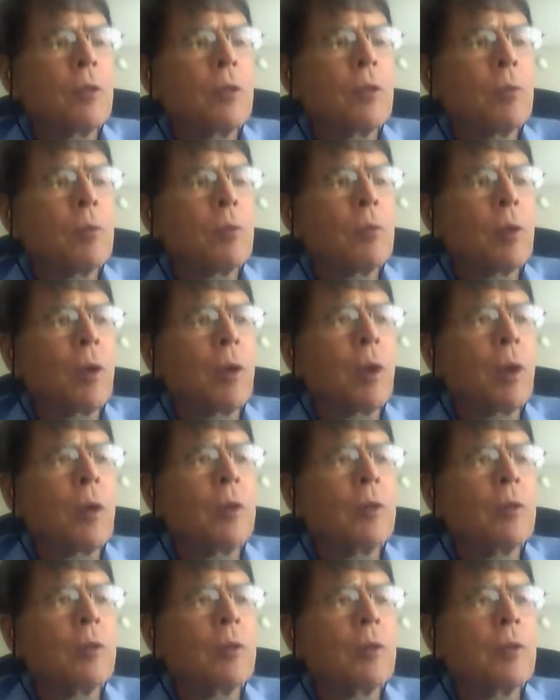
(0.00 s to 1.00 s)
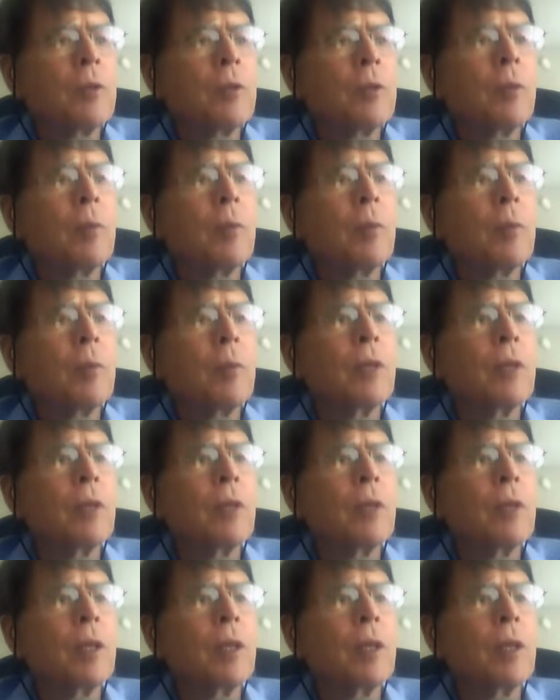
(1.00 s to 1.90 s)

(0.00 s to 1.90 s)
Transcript: with regard to self-therapy journey,